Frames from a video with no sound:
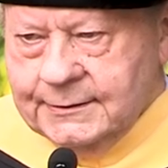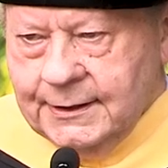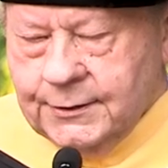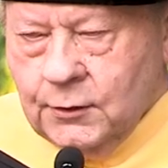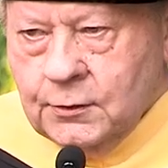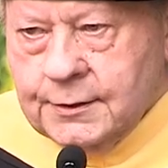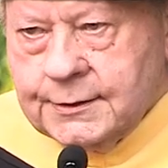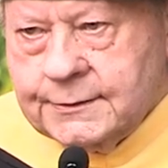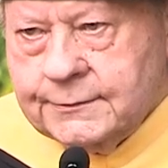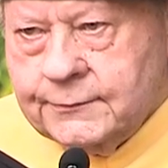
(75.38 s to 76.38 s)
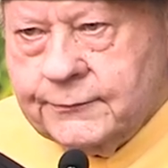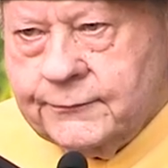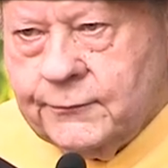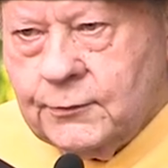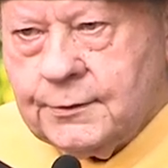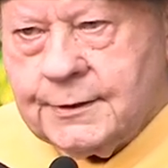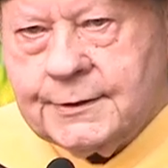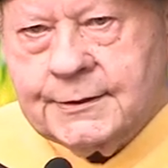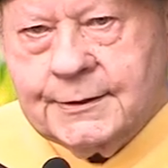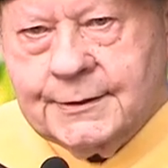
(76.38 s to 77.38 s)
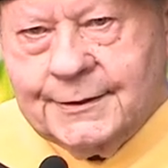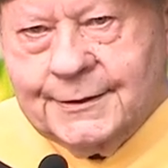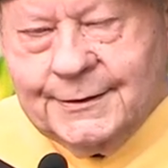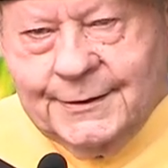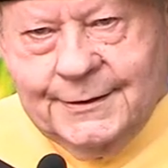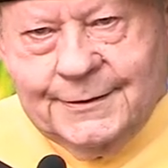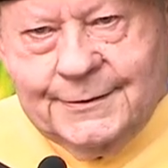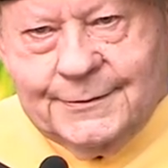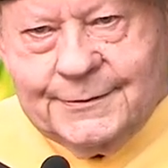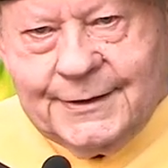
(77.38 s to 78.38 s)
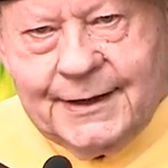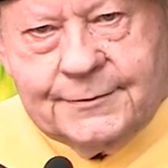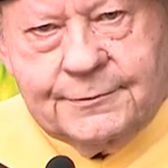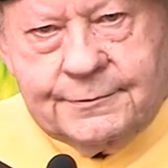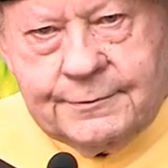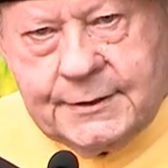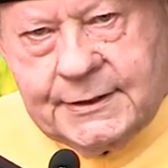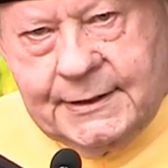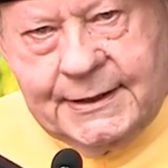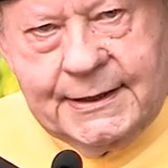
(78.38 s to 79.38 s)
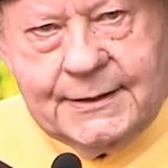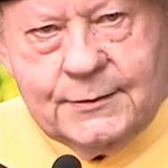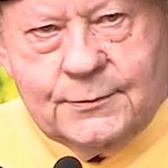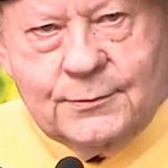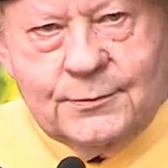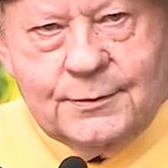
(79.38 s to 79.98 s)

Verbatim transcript: Lenore for that really